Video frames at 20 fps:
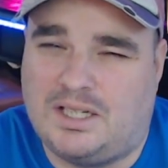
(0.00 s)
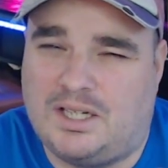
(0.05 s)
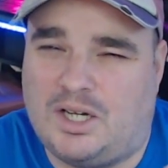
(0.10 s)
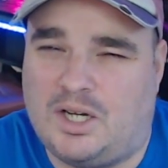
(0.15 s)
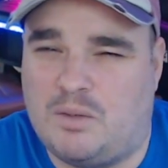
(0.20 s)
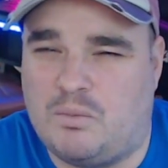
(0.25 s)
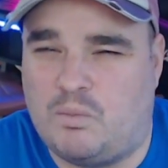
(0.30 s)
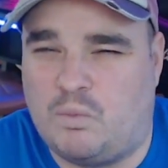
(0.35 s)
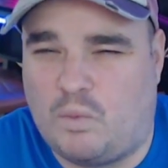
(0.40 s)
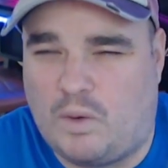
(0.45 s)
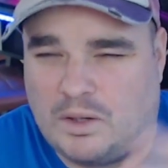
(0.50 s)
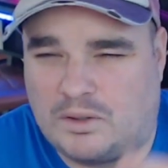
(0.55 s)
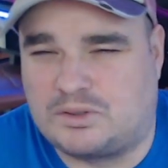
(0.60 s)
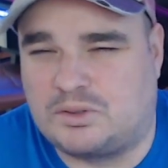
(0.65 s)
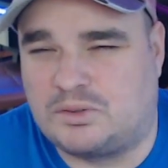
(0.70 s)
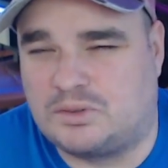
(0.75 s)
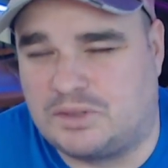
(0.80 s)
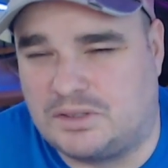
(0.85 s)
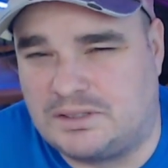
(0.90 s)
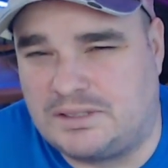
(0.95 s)
whilst
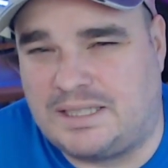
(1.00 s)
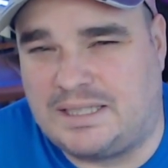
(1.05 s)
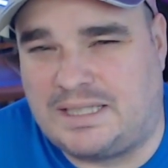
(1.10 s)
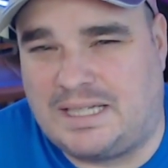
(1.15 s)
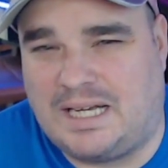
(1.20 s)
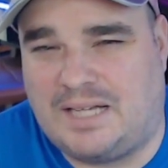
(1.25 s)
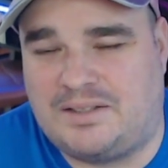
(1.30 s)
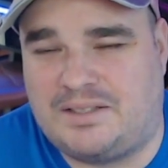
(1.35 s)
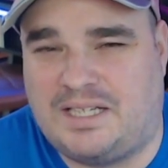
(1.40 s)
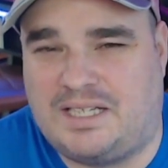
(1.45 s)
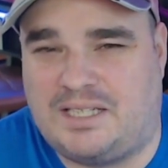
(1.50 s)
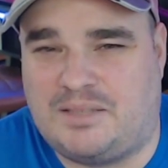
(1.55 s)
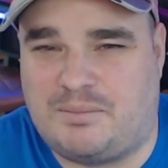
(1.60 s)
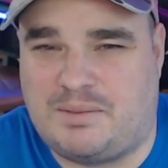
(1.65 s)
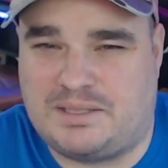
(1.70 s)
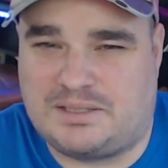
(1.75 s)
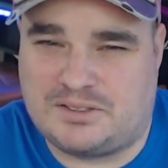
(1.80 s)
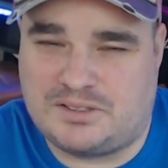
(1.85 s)
also take out the enemies.